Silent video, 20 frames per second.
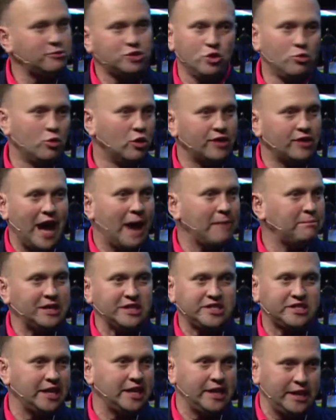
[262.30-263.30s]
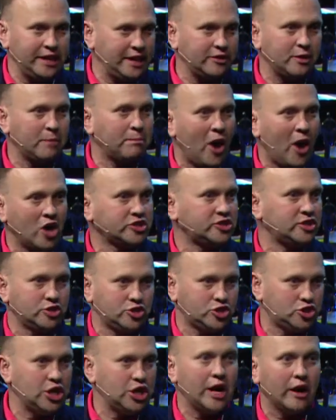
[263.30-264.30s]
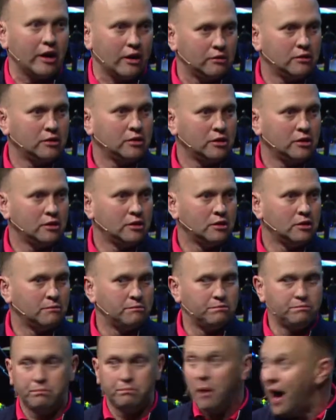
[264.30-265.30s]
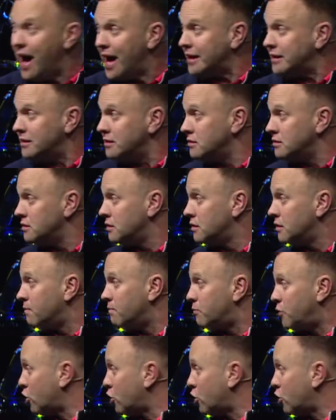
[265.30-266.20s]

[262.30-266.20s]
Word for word: you will not be sitting in the boss's chair, but there